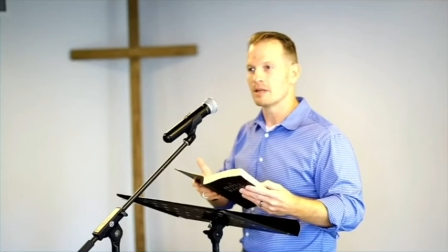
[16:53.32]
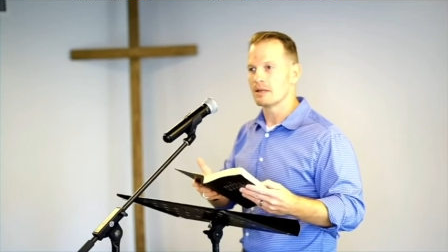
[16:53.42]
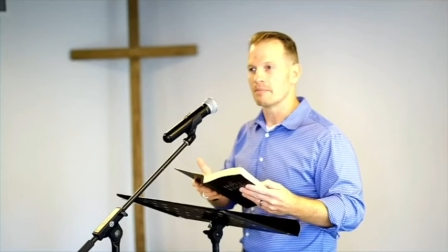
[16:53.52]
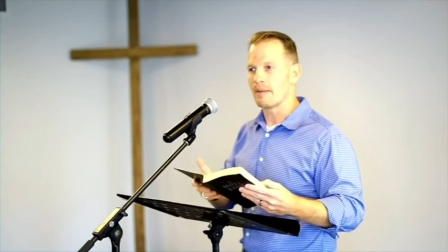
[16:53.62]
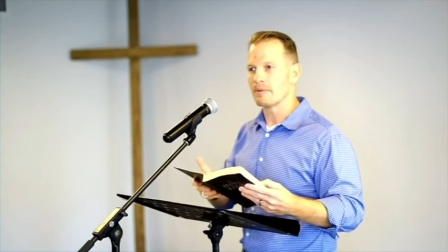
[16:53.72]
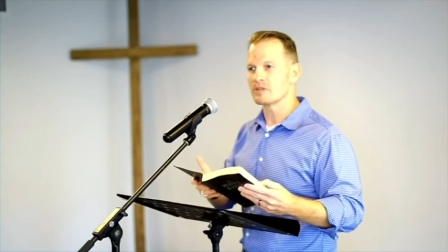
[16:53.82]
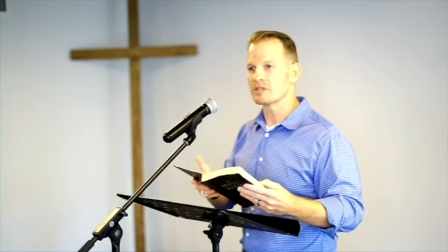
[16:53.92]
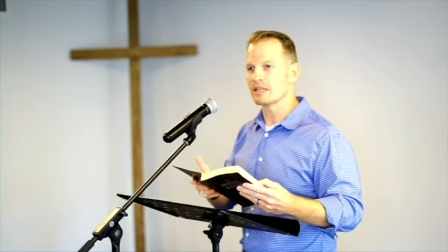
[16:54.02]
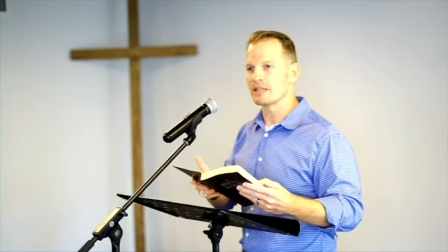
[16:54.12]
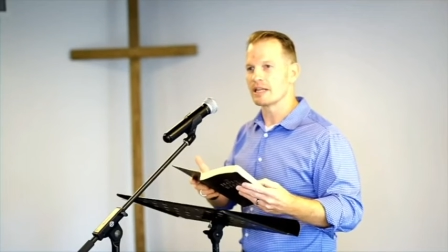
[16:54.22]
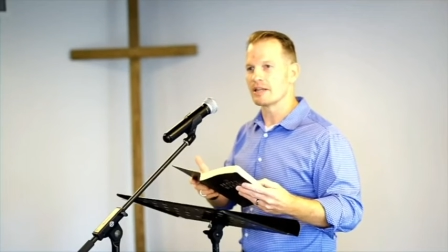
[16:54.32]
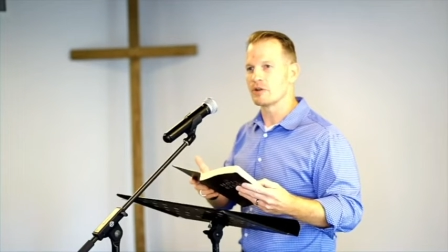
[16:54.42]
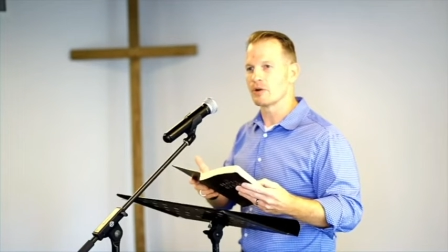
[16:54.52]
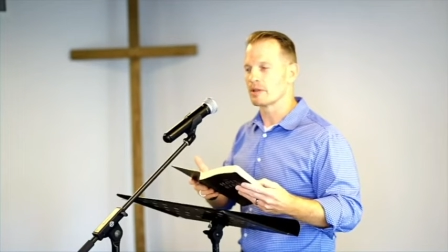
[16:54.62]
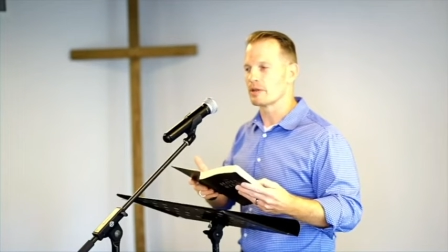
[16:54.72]
Maybe you're stealing in
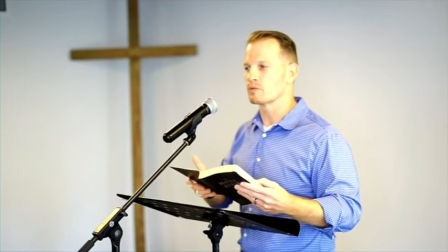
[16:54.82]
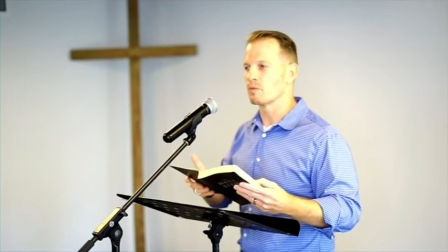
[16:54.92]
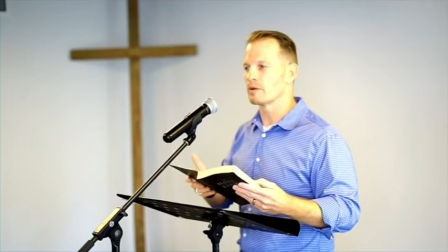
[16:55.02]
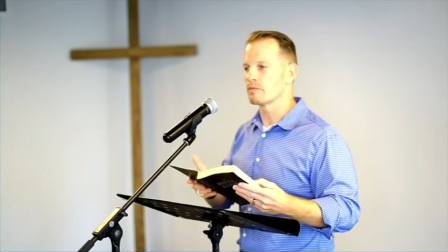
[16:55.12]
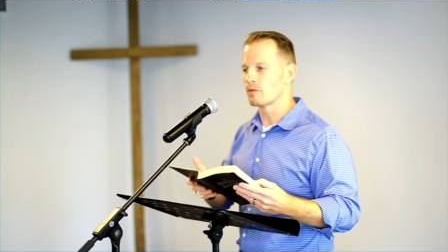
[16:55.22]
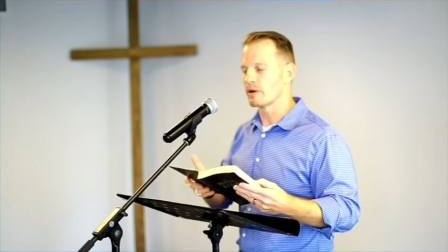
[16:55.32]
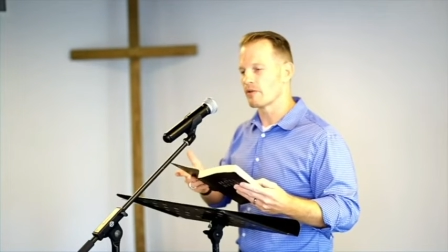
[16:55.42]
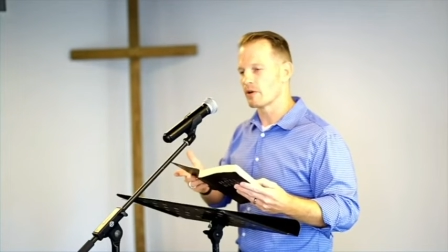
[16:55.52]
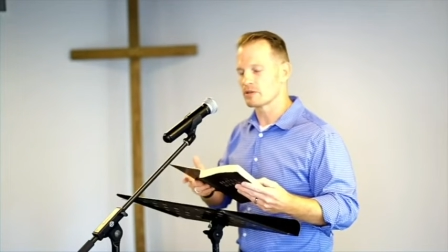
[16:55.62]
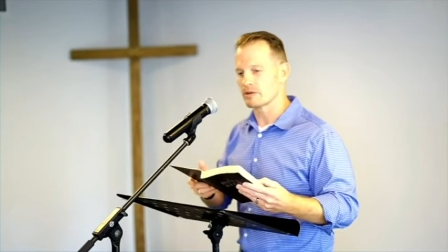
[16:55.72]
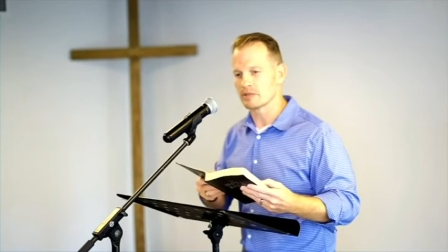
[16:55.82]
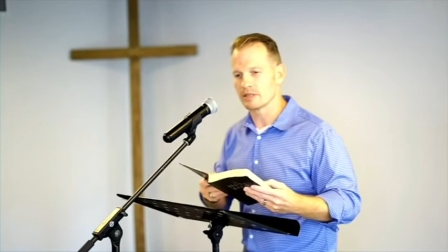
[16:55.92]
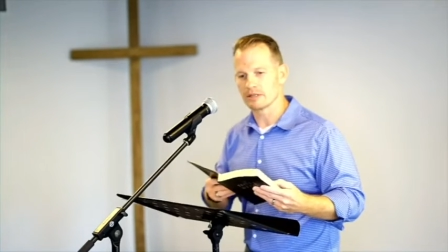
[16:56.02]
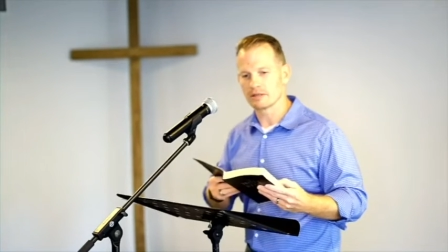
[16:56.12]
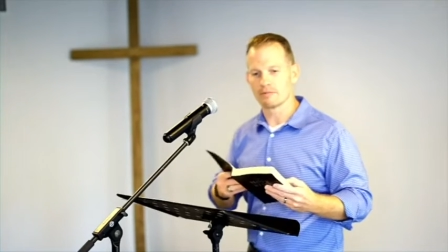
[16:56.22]
your. There's one one verse was,
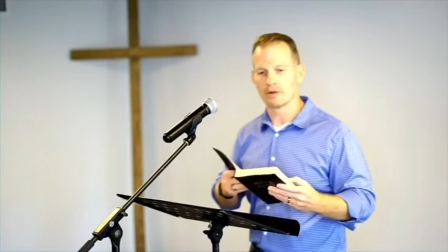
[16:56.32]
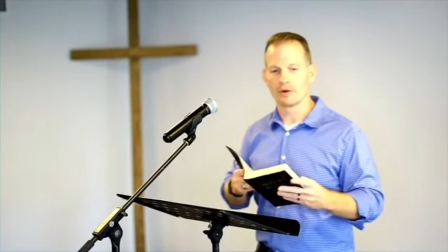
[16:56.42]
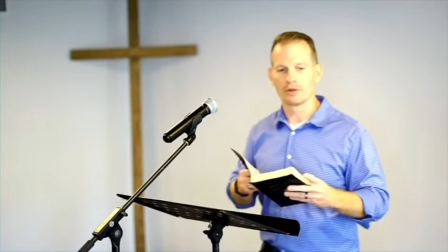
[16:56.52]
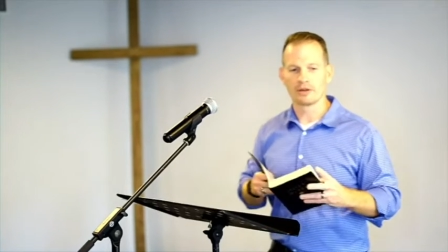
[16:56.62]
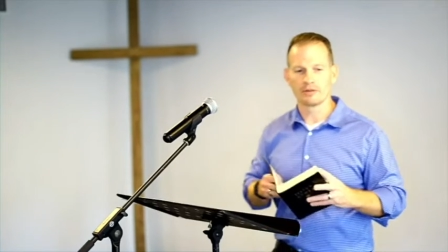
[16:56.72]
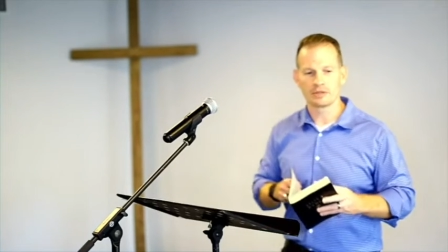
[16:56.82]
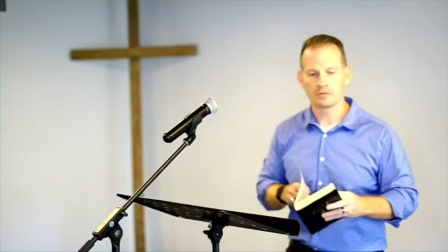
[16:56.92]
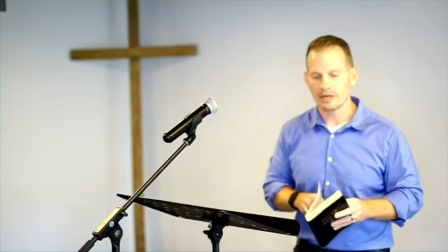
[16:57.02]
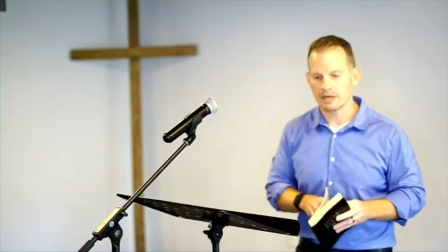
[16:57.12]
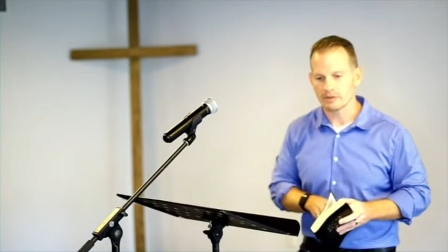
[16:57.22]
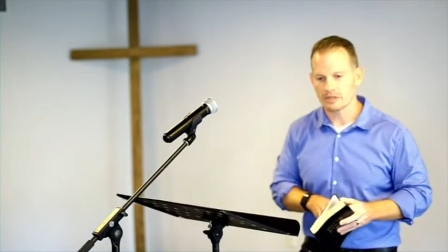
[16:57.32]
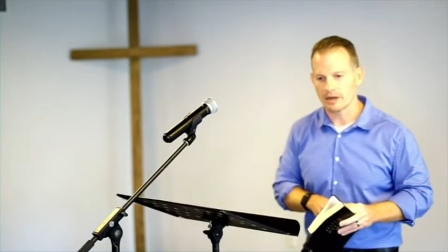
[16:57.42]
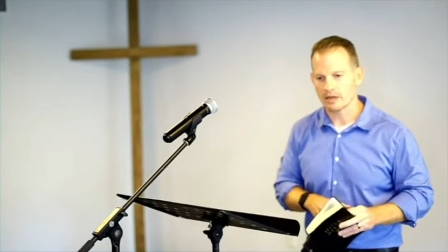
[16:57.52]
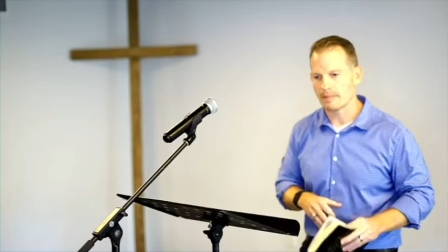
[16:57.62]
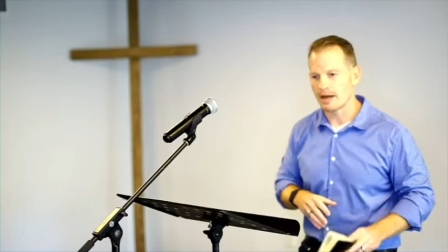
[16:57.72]
earlier this week. It was
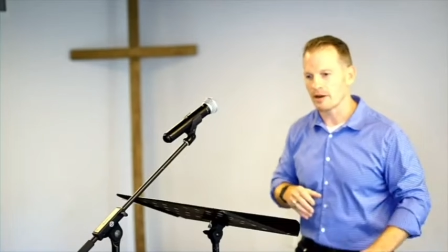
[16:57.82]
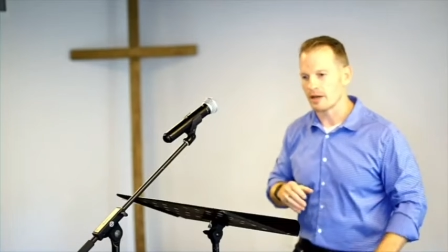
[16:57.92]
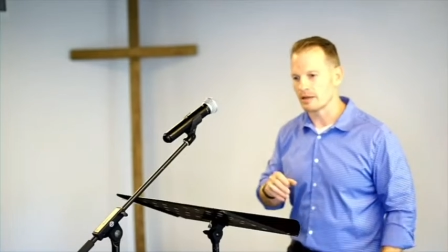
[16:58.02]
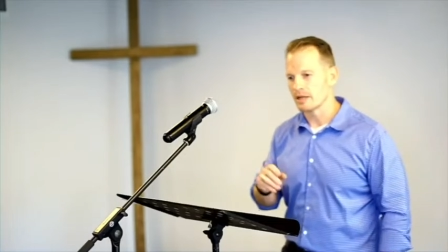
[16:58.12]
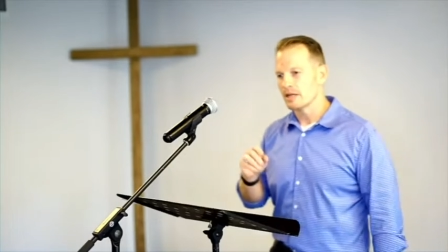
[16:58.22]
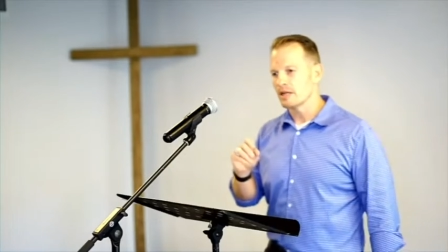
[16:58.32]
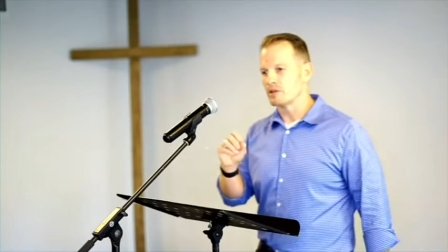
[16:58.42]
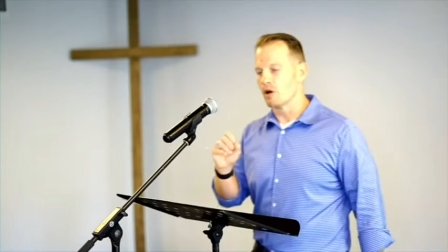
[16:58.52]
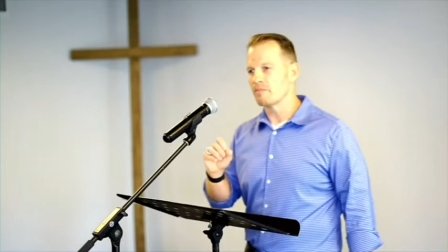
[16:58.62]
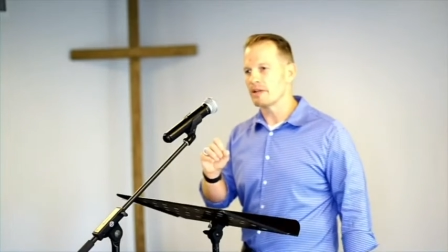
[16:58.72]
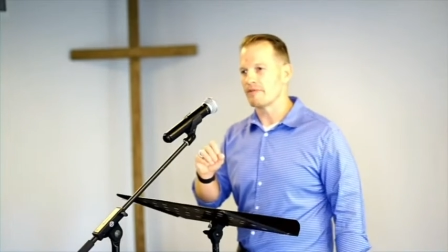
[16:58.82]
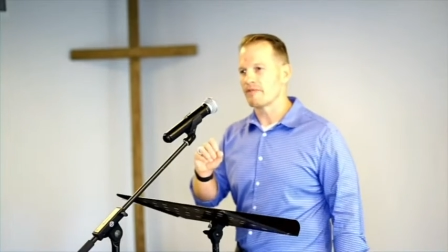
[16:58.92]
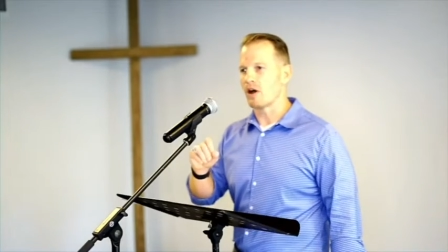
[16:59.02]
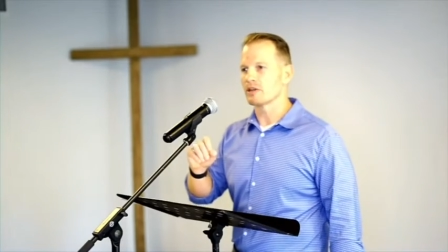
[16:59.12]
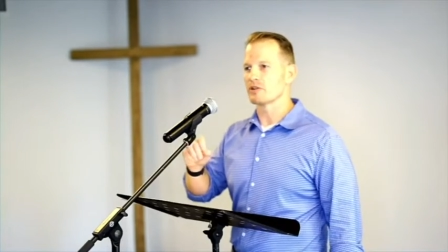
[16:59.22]
talking about uh, don't be
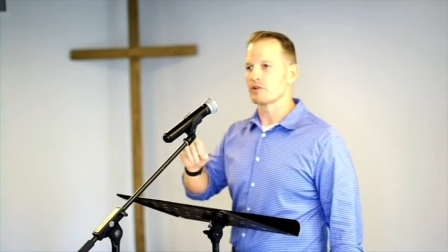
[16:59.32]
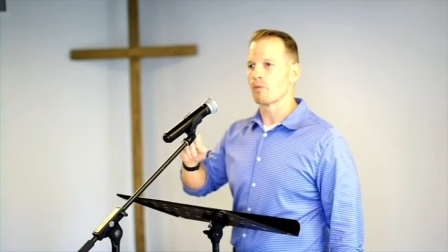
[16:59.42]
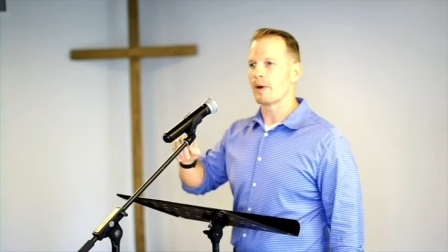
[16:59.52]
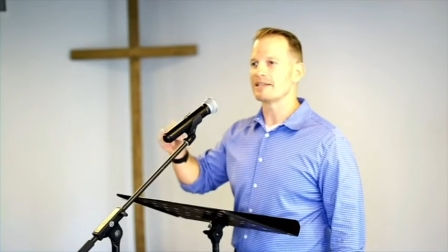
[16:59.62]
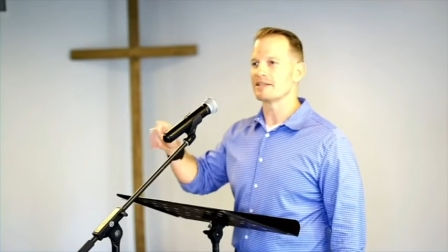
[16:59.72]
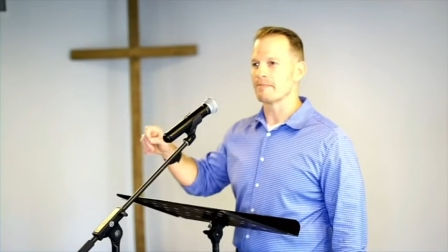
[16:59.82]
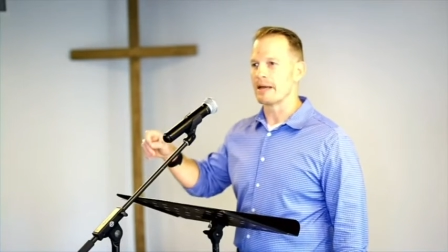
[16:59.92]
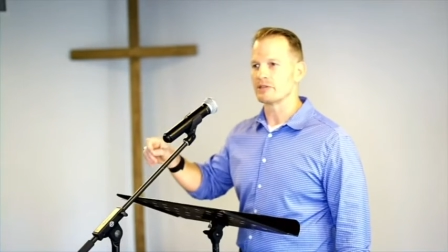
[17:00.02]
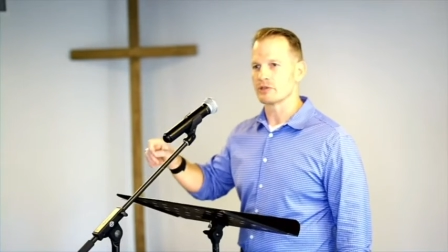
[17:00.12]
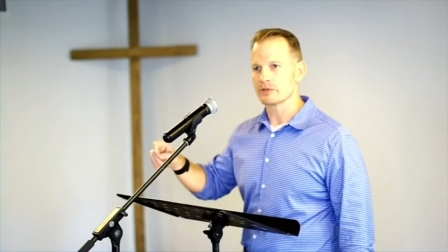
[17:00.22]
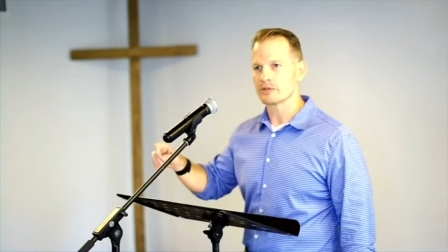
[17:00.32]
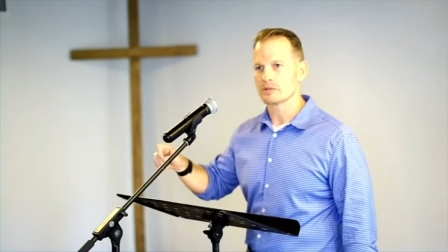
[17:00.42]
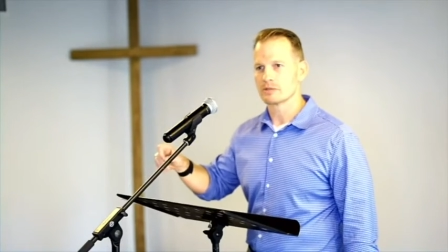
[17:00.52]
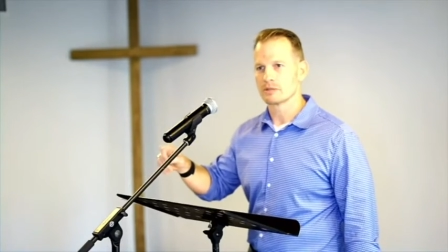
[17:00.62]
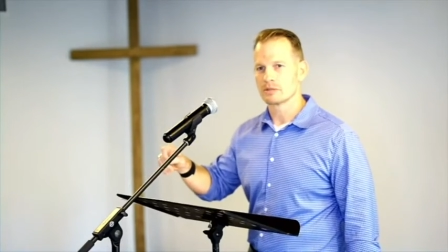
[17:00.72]
false in your weights and measures.
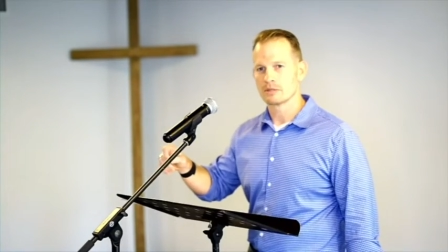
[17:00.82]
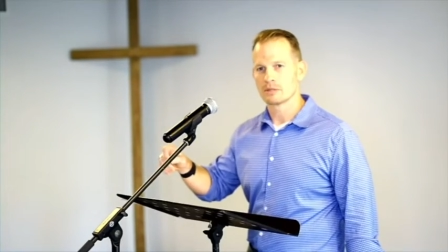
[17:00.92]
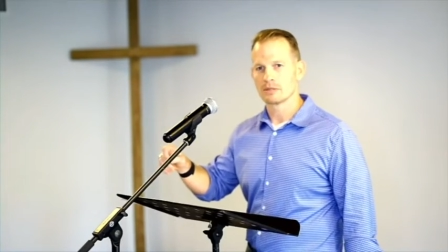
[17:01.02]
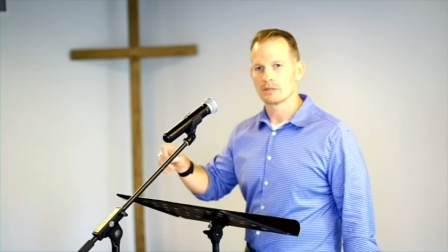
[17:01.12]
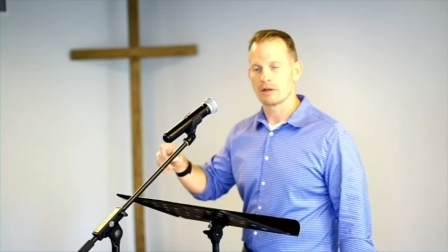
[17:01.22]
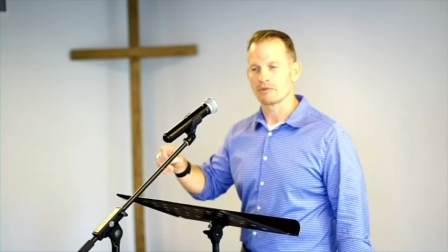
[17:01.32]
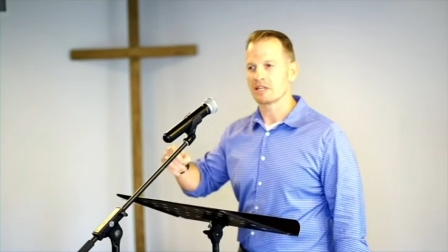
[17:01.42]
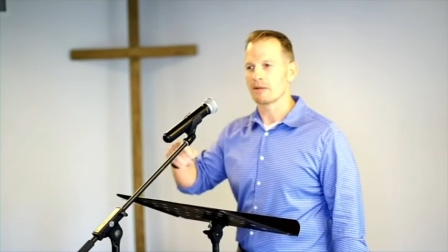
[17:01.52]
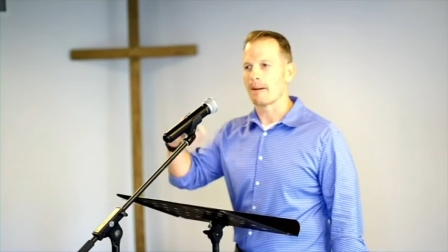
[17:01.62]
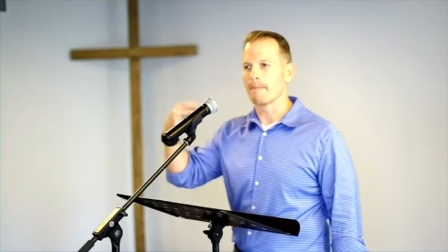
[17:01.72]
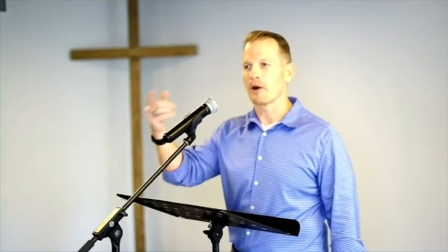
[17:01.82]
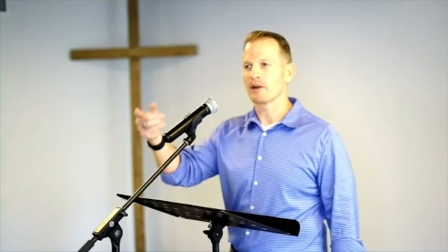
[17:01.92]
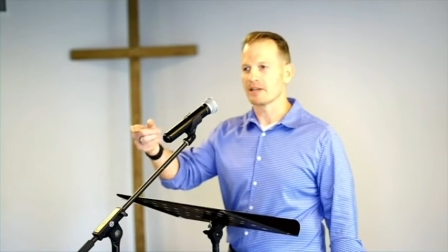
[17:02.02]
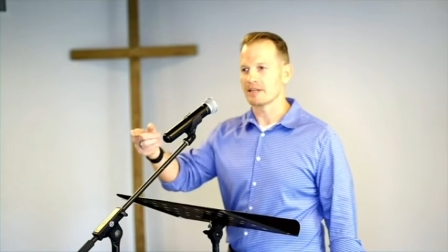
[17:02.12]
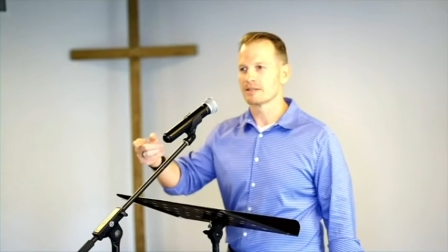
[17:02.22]
I was thinking about
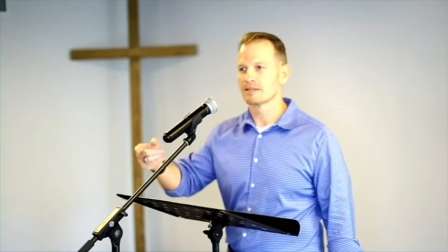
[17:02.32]
marketing.